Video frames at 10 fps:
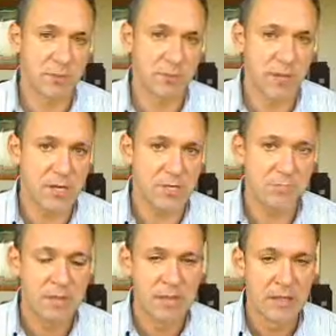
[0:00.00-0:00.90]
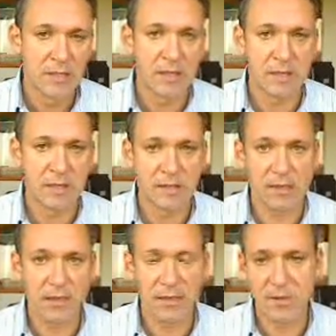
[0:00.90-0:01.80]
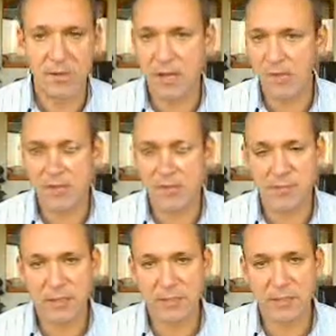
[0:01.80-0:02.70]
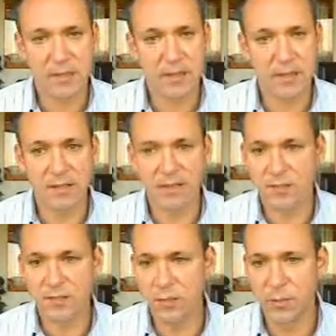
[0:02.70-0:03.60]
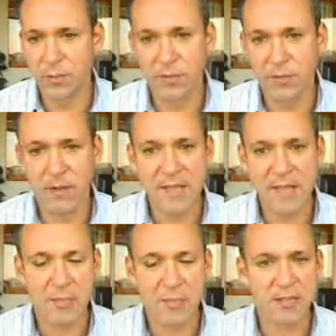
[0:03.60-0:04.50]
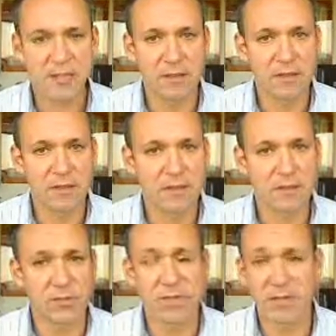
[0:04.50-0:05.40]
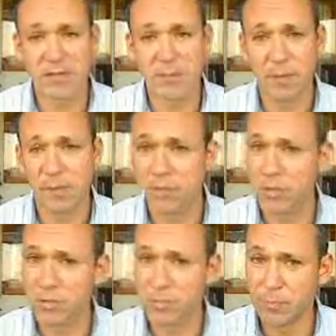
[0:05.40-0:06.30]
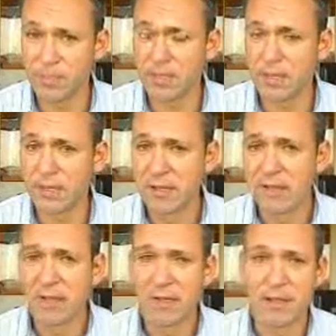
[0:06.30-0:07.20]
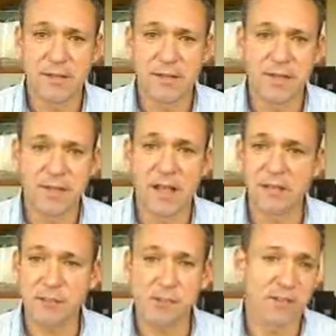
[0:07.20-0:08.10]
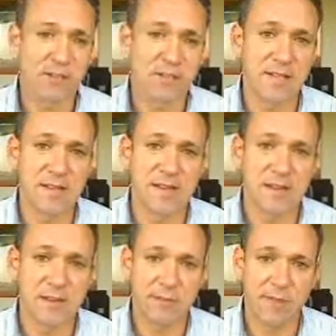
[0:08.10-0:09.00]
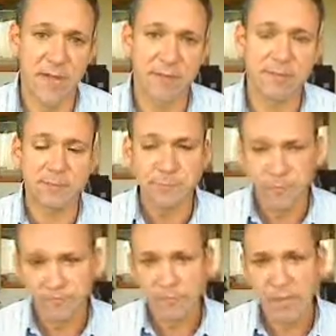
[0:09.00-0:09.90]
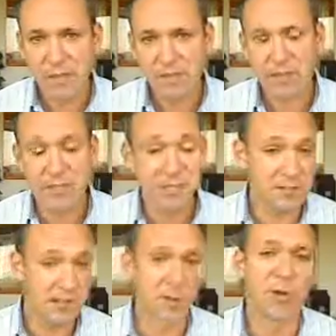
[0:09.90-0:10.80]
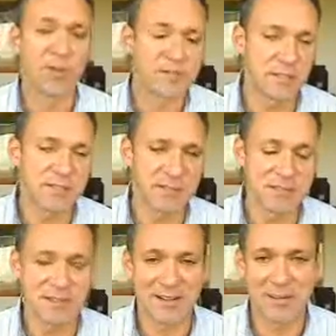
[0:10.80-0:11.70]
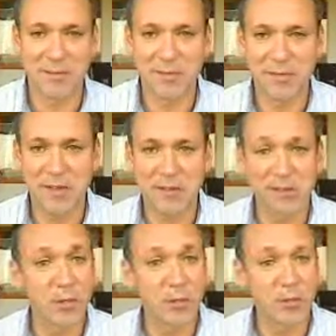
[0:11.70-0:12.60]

for inflation, and it came in hotter than expected, and it's at 2.5%. The feds don't like to see it above 2%, and this is the hottest reading since 1995. So actually it's 2.6, I'm sorry, not 2.5. So